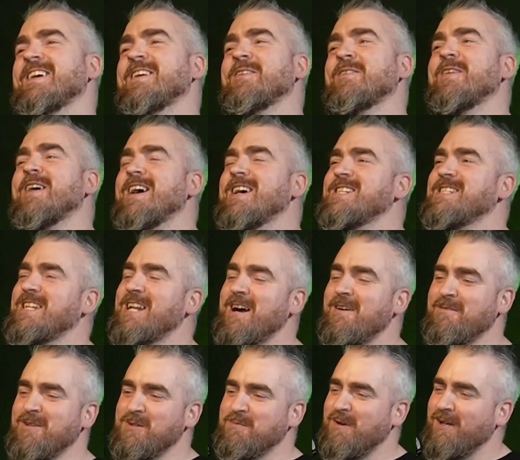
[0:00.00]
What is an
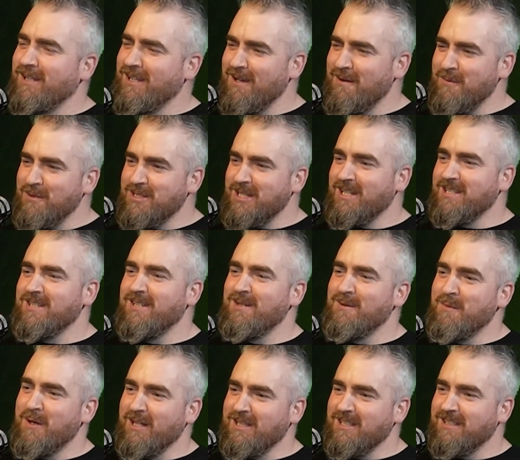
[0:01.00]
average brick here? About 600
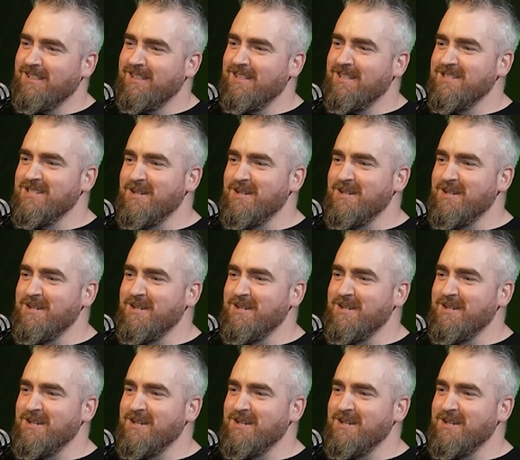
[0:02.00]
bricks a day or